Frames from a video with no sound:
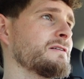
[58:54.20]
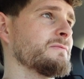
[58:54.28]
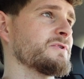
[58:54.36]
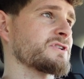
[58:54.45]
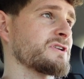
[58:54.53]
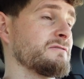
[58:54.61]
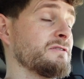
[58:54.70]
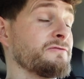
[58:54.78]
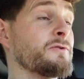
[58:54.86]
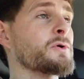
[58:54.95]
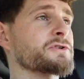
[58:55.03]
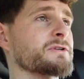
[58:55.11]
in which you're
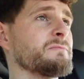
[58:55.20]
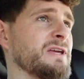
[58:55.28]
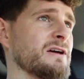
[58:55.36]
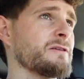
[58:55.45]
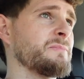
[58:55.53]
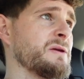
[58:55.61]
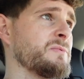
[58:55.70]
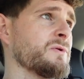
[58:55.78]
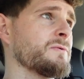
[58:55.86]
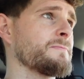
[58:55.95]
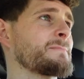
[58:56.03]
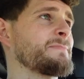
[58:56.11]
forced to meet other
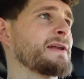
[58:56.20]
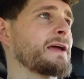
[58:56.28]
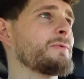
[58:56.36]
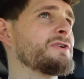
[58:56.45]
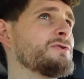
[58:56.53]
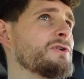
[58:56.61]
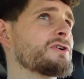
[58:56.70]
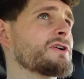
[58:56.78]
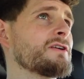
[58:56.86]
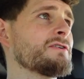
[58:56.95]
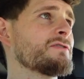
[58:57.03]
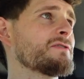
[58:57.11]
people. But like, when you look
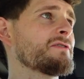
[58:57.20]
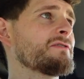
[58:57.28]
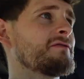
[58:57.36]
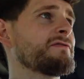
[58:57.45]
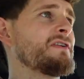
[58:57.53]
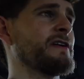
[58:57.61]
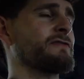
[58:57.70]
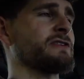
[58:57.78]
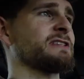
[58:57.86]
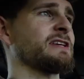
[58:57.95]
at your favorite